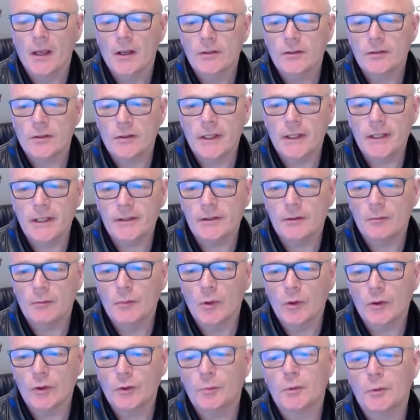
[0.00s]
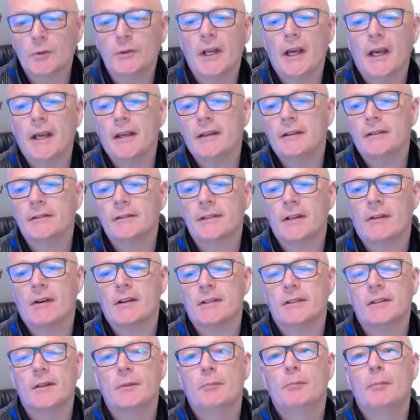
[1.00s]
So these multiple days, they're
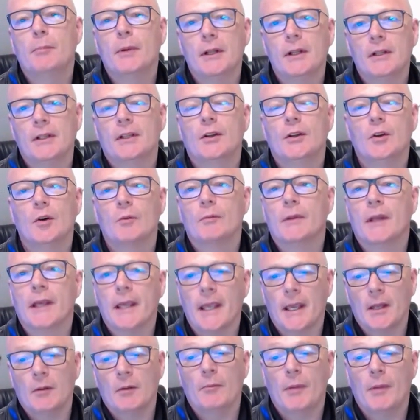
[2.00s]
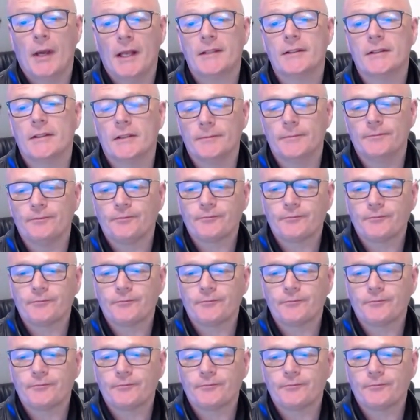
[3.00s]
actually building up. They're getting better.